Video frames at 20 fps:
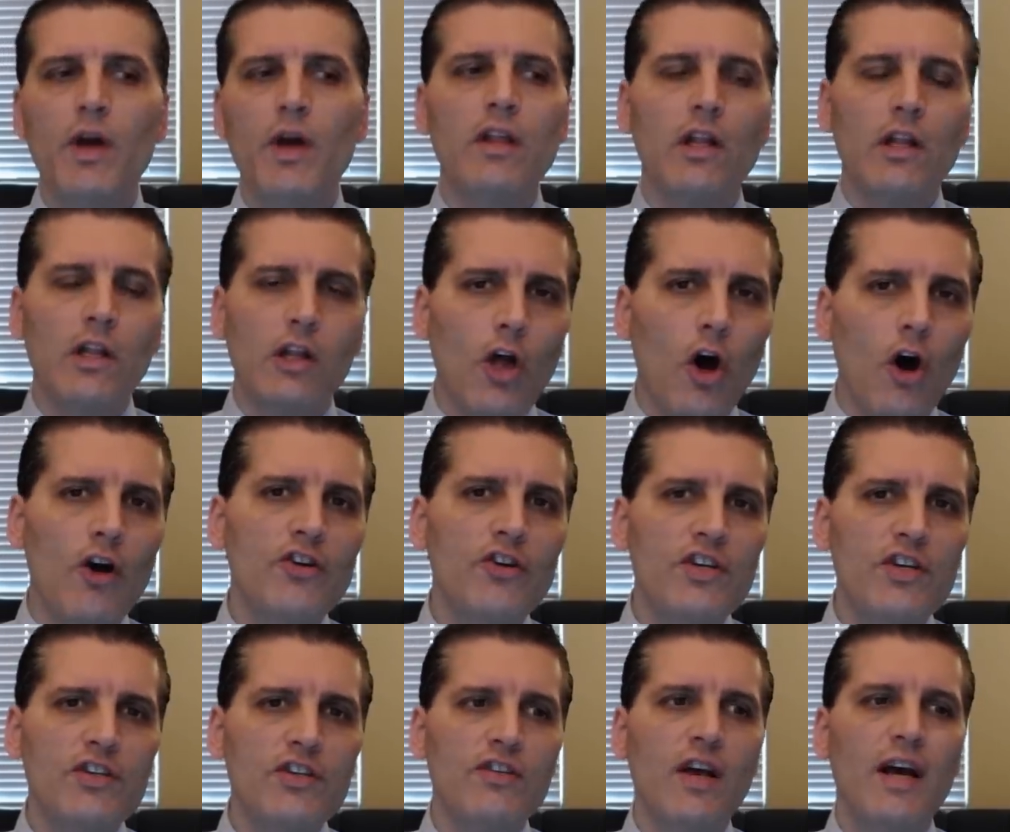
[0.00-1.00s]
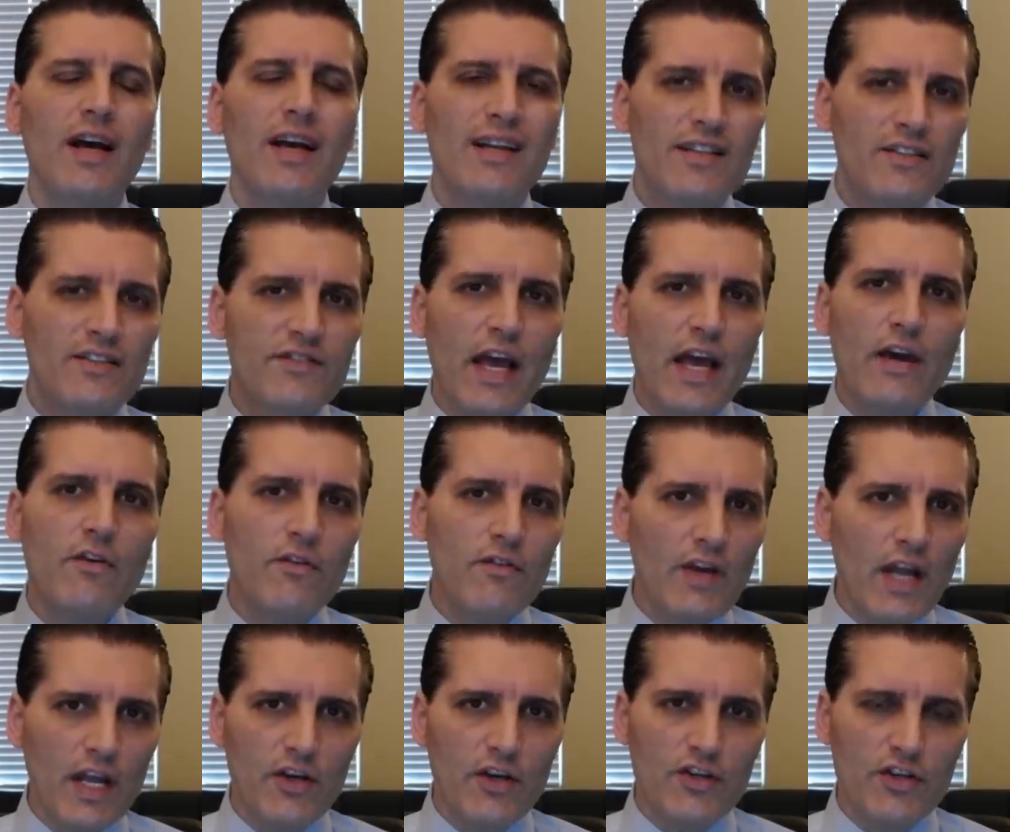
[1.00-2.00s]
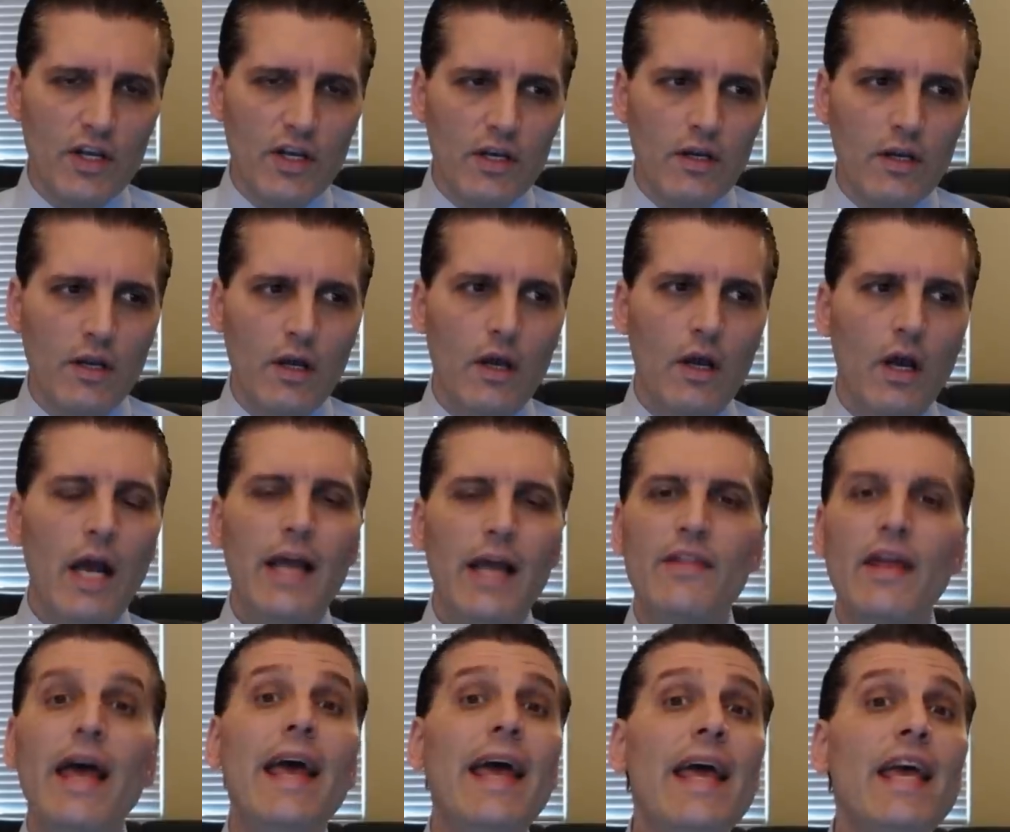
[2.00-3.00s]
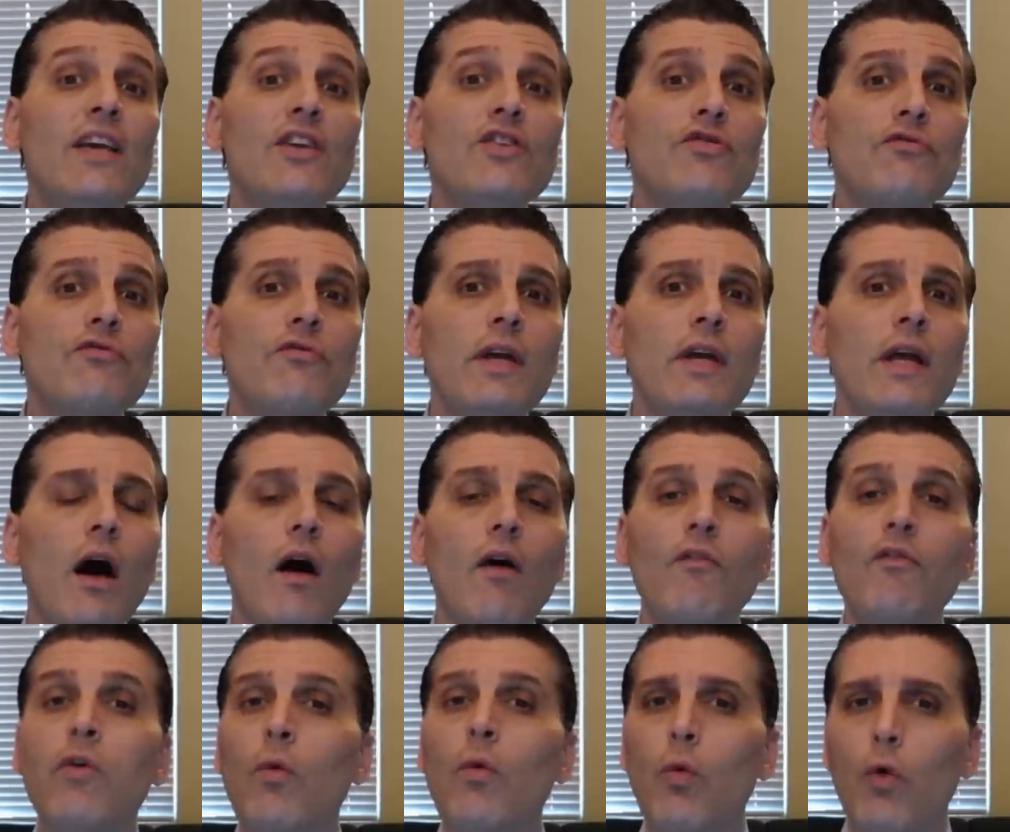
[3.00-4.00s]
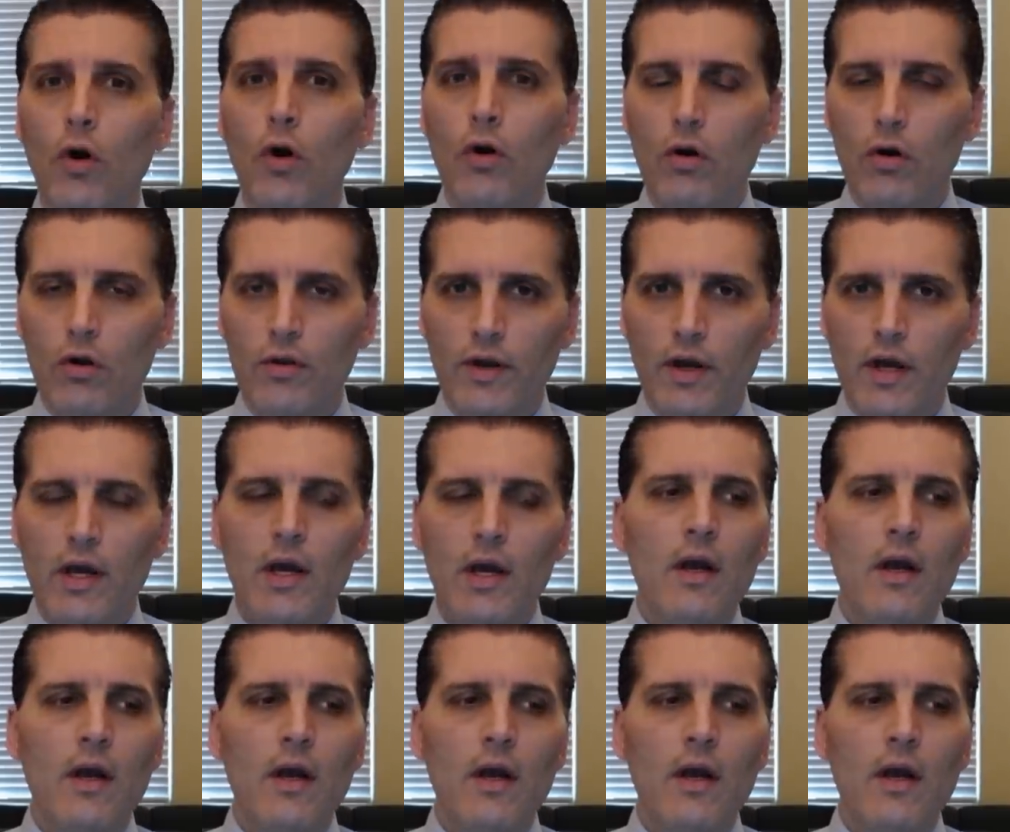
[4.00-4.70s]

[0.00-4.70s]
We are the largest debtor nation in the history of the world.